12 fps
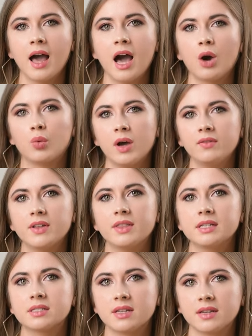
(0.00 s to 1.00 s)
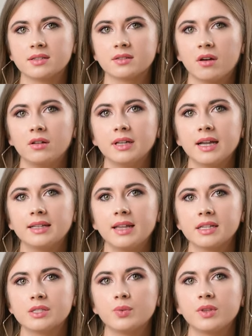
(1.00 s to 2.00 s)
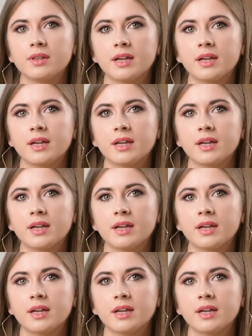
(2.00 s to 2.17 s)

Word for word: However, the sixth call connects with